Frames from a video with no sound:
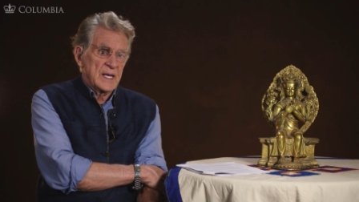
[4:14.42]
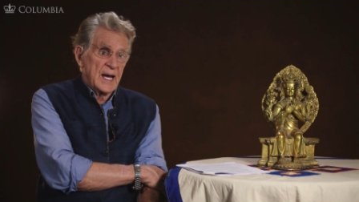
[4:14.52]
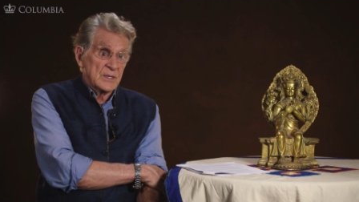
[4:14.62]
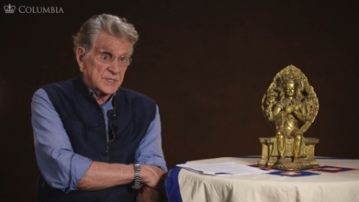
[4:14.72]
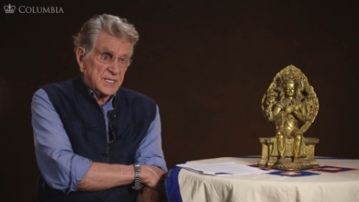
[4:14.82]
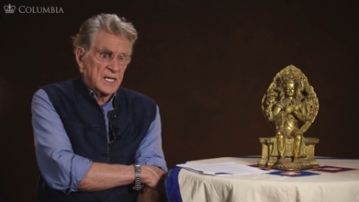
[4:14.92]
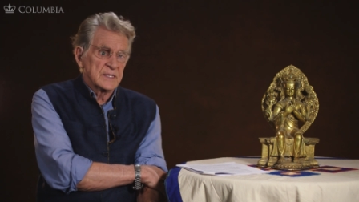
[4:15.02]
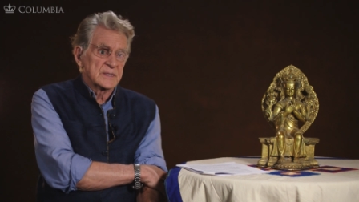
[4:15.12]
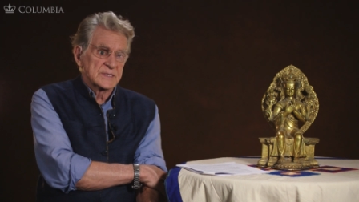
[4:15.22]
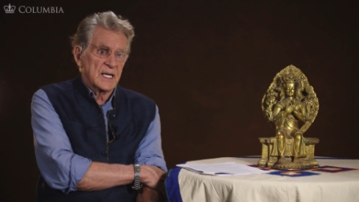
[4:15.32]

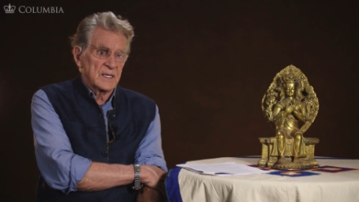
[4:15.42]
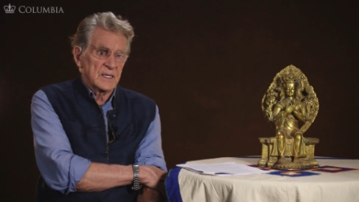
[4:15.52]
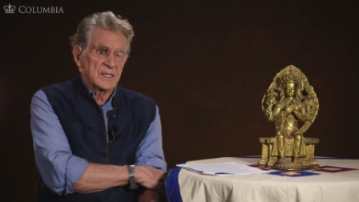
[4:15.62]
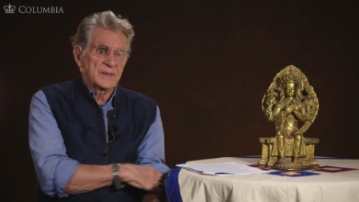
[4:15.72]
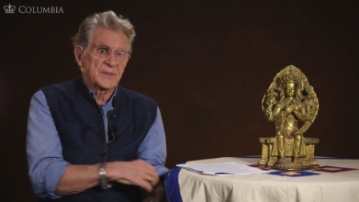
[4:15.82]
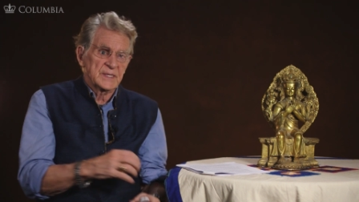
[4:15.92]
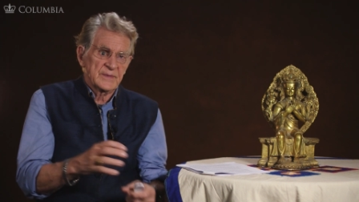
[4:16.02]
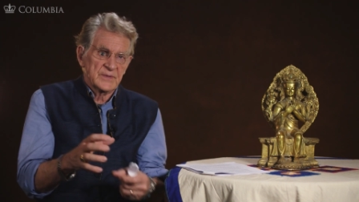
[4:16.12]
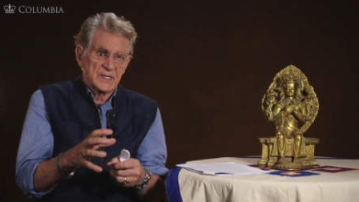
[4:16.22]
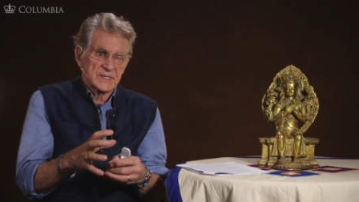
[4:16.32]
outside the Sangha. But
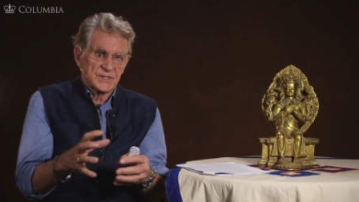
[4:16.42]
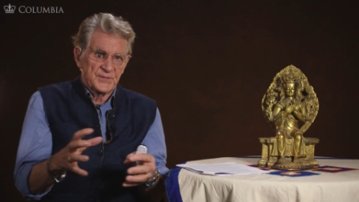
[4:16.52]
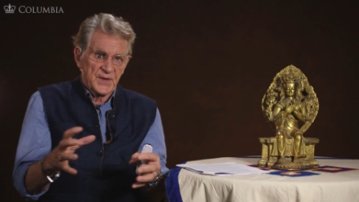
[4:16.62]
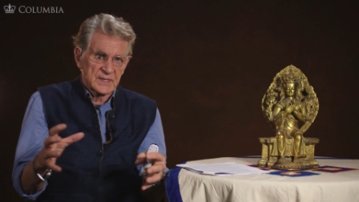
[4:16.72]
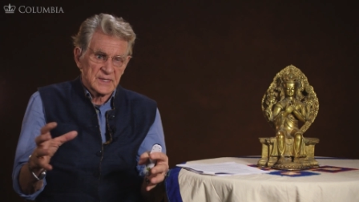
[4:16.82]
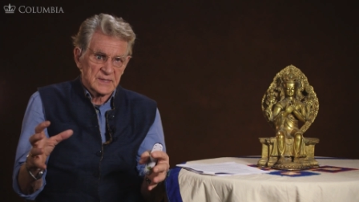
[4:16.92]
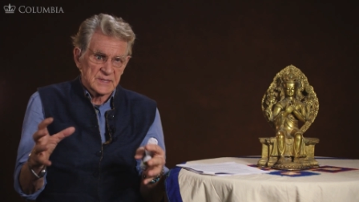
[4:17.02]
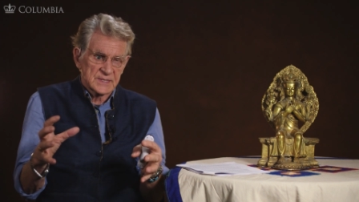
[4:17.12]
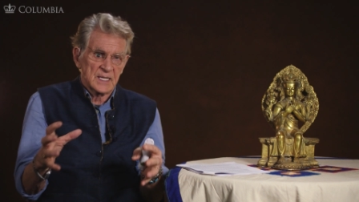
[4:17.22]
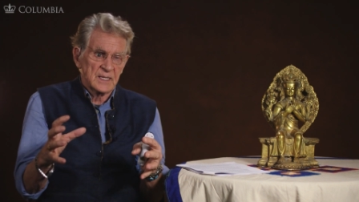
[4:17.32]
nevertheless, the fact that
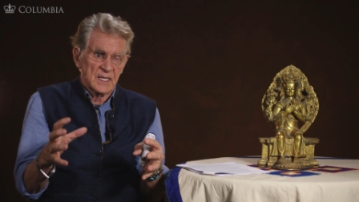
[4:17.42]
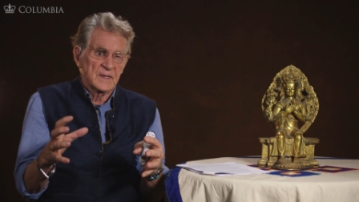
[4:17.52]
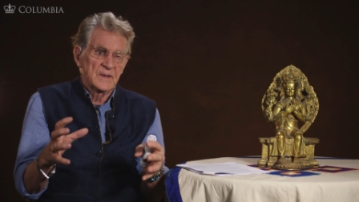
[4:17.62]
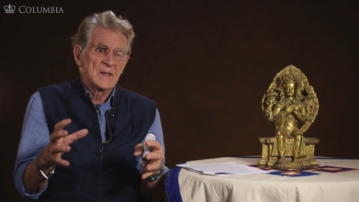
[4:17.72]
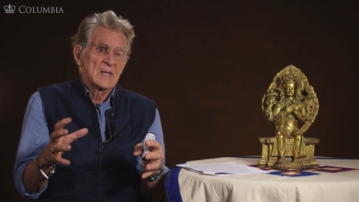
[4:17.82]
the Sangha,